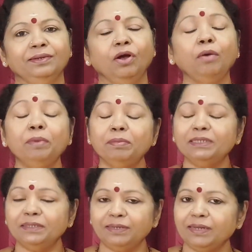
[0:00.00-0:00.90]
Or maybe
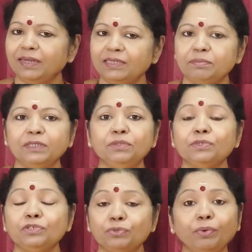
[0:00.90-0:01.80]
she realized, but she
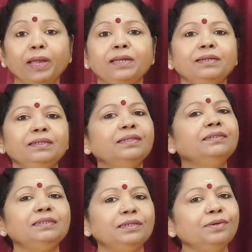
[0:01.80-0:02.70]
was so angry that
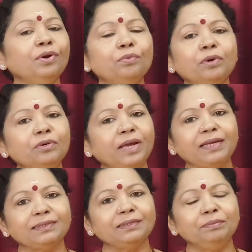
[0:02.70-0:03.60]
she did not want to
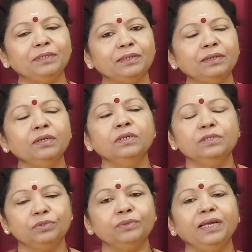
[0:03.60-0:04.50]
accept it.
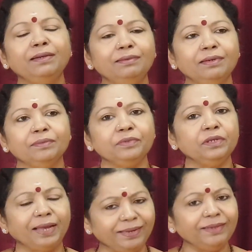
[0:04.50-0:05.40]
So then
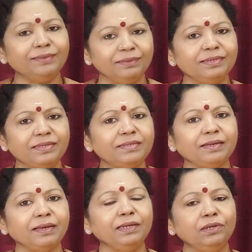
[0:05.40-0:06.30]
again, this is
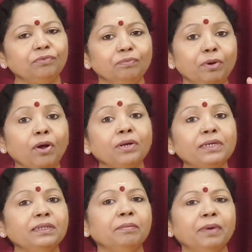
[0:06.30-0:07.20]
a kind of block
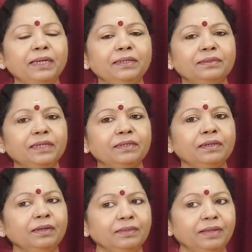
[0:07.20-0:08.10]
in the mind, that
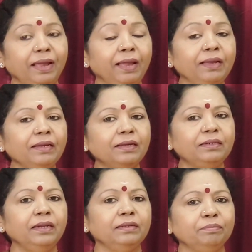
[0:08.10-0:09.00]
the anger
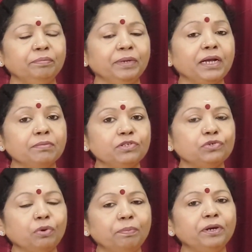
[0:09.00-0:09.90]
becomes
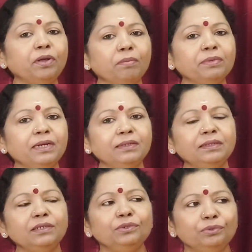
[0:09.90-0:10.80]
so predominant
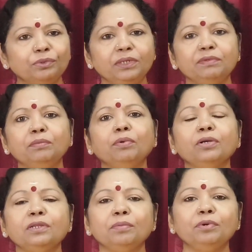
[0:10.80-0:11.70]
that you don't even
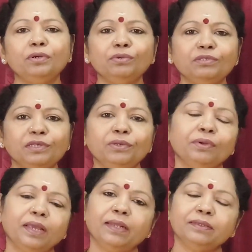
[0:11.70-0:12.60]
bother about losing your
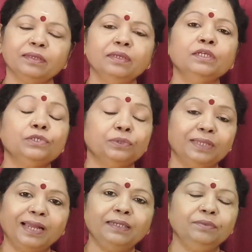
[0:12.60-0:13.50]
health. So
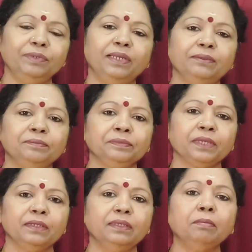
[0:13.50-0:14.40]
that way,
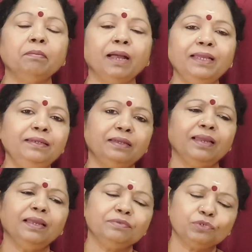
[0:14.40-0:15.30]
the mind, I
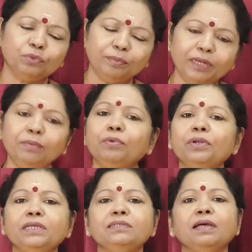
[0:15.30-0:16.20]
have so many
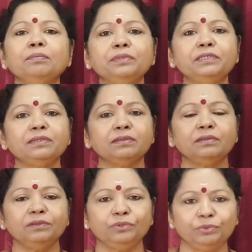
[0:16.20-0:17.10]
more examples
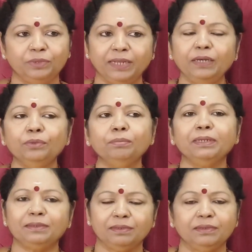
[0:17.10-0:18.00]
to tell you,
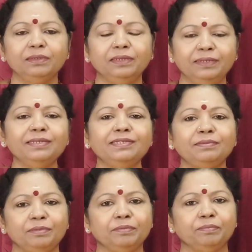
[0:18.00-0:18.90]
but in
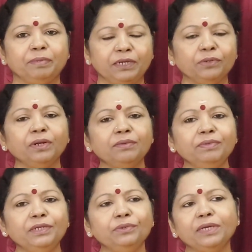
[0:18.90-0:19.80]
this particular
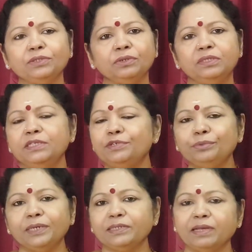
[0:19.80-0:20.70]
video, I thought these
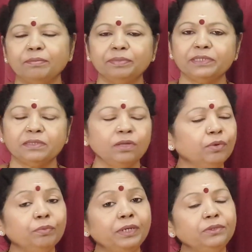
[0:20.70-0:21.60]
two examples
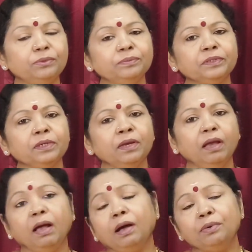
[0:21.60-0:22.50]
will do.
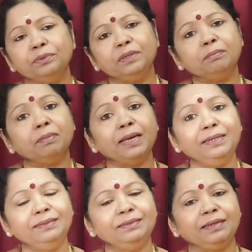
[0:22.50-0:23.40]
How the
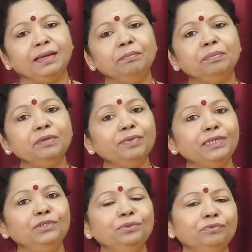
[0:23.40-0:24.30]
mind can
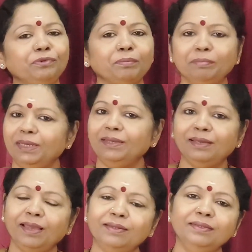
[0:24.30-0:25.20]
prevent you from being
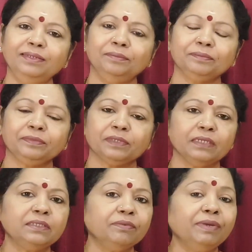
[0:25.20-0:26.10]
healthy.
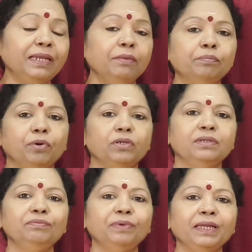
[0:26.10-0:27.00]
It's a very
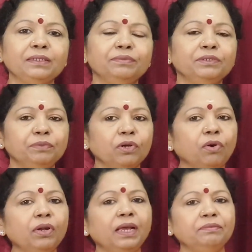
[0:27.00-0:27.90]
important fact which we
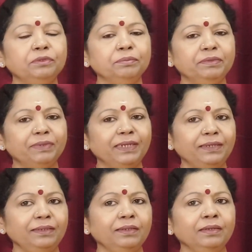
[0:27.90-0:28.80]
all have to be
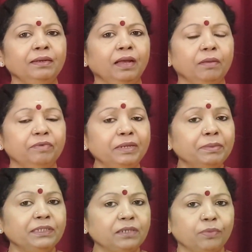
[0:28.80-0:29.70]
very, very
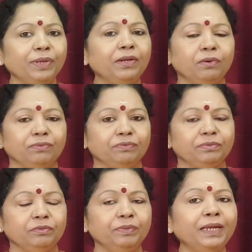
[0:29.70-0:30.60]
much aware of.
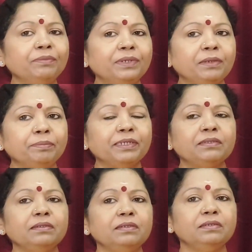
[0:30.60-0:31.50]
Whenever a
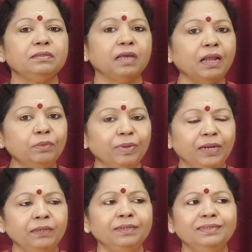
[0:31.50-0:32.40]
person is
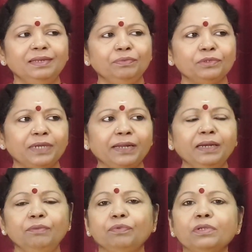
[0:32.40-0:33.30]
unwell, see, if you
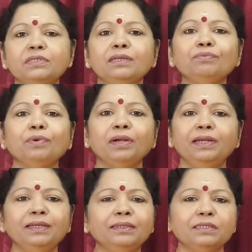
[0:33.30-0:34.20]
suddenly fall sick for a
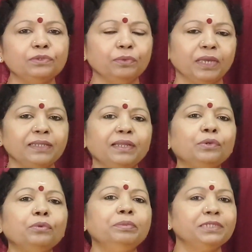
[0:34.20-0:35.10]
day, that's okay, there
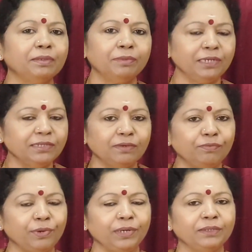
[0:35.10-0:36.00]
could be some reason
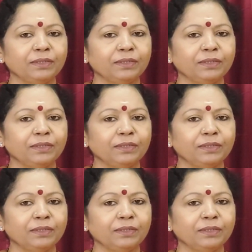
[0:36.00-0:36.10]
for it.